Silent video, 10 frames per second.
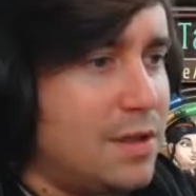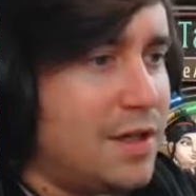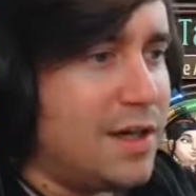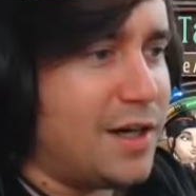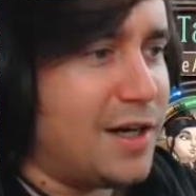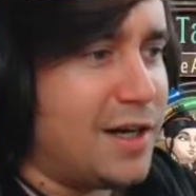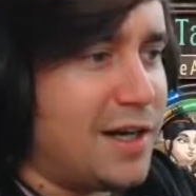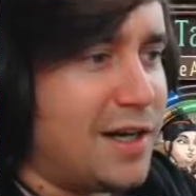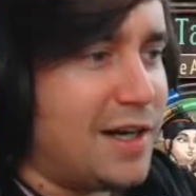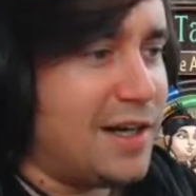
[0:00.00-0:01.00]

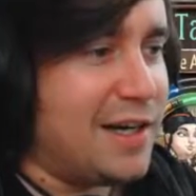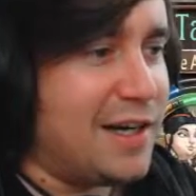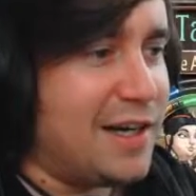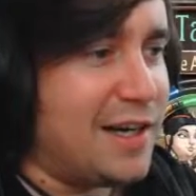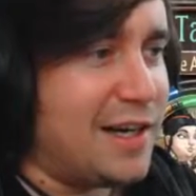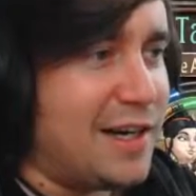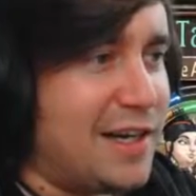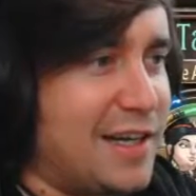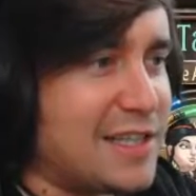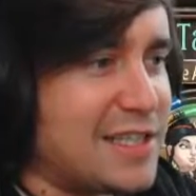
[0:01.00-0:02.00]

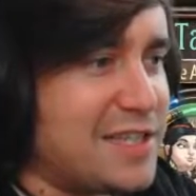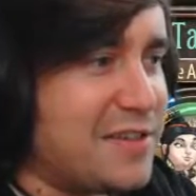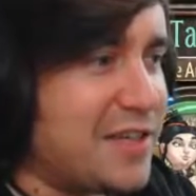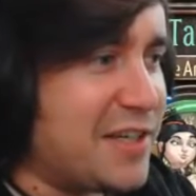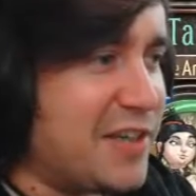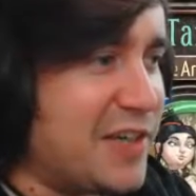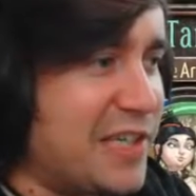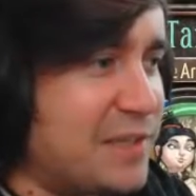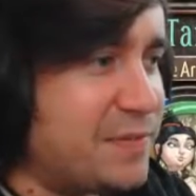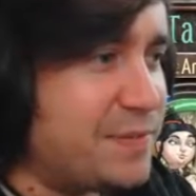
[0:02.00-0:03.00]
Aha! Yeah, she's really annoying.